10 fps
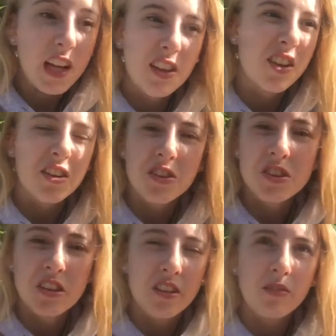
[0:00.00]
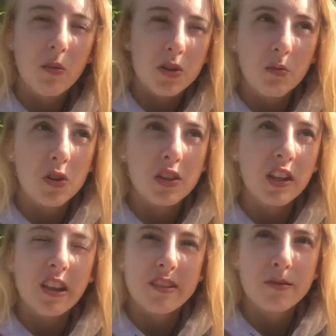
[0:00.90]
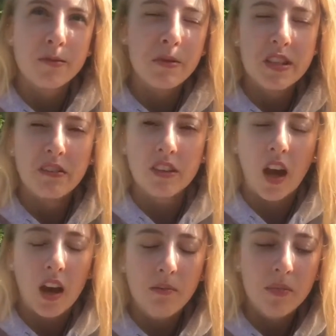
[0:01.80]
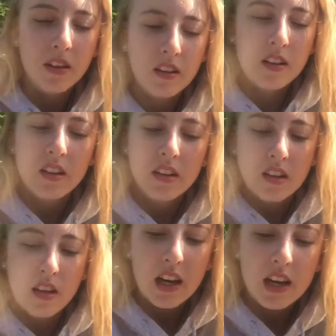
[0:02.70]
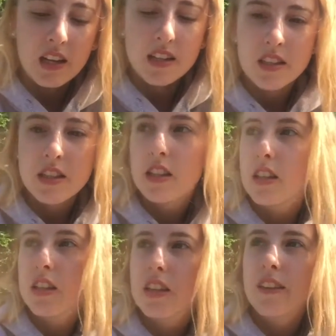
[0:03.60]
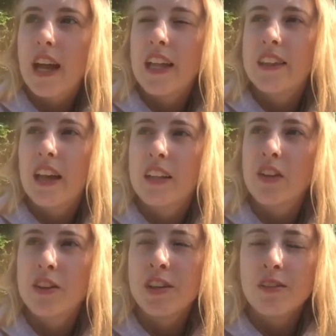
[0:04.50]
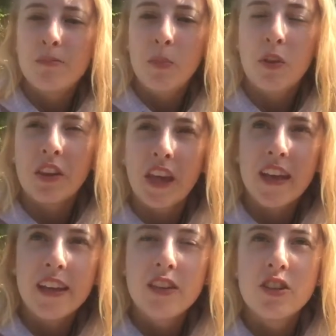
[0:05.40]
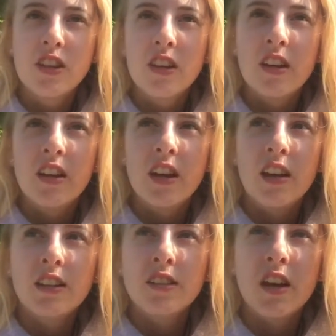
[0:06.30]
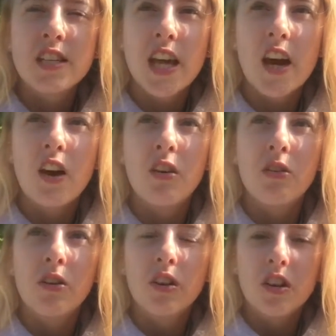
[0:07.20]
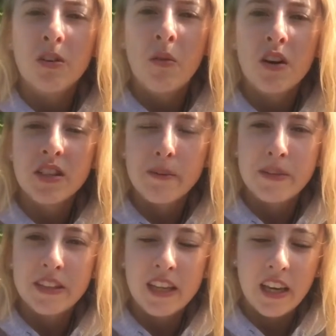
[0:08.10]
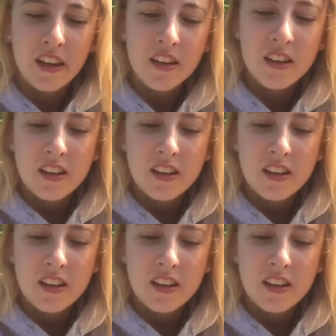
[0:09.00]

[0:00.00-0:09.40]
I don't know, I just wasn't watching at that specific time. And then I noticed that there was blood on the cage. So I was like, oh, what has happened here?